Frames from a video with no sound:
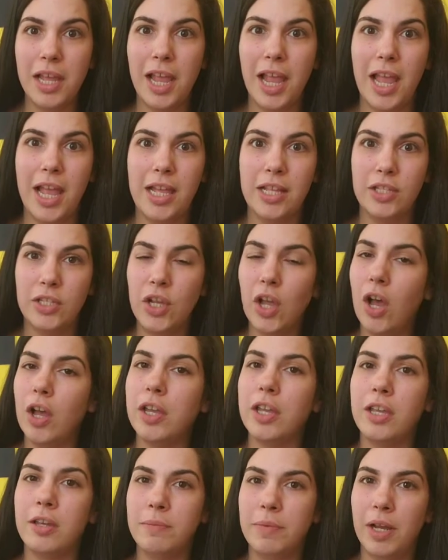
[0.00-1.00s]
and
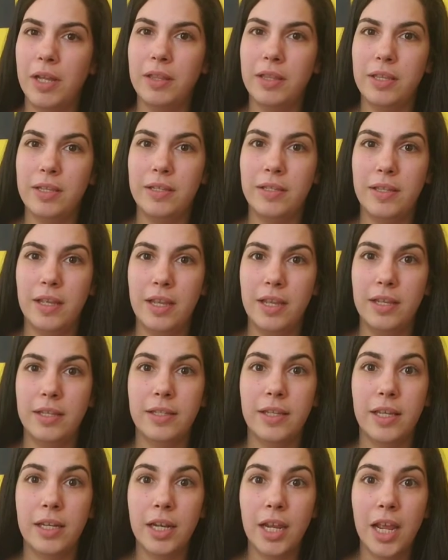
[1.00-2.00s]
talking about these things
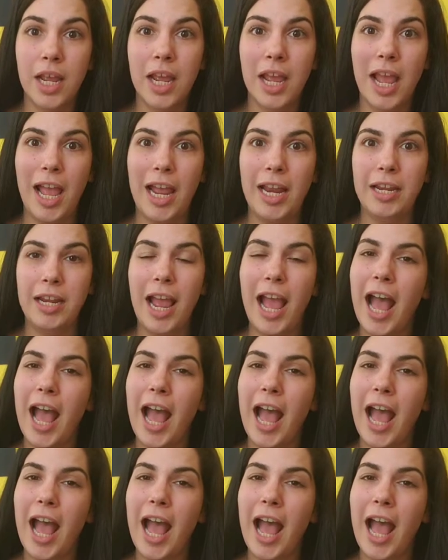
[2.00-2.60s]
and